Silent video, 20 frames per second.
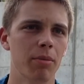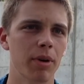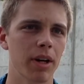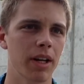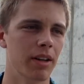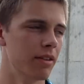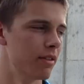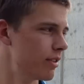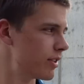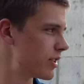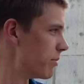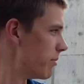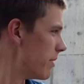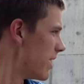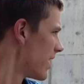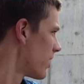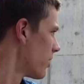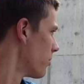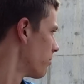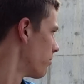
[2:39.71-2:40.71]
But to
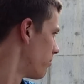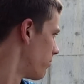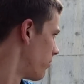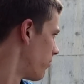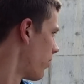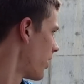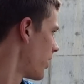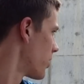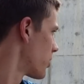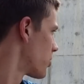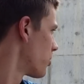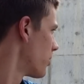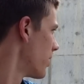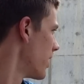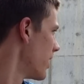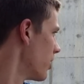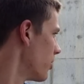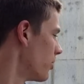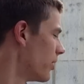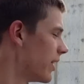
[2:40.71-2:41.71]
make a fire
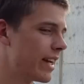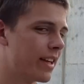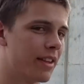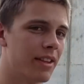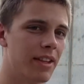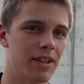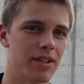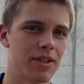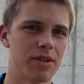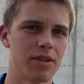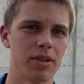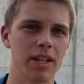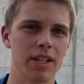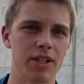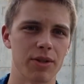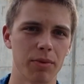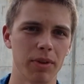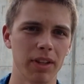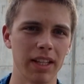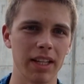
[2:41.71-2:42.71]
tornado like this,
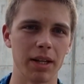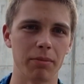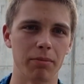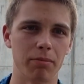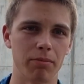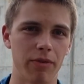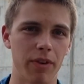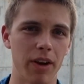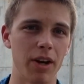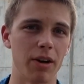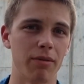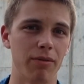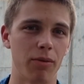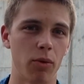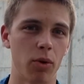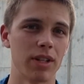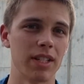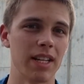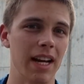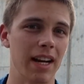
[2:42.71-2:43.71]
it's really a fire
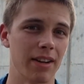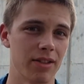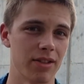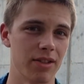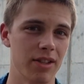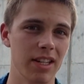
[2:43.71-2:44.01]
vortex.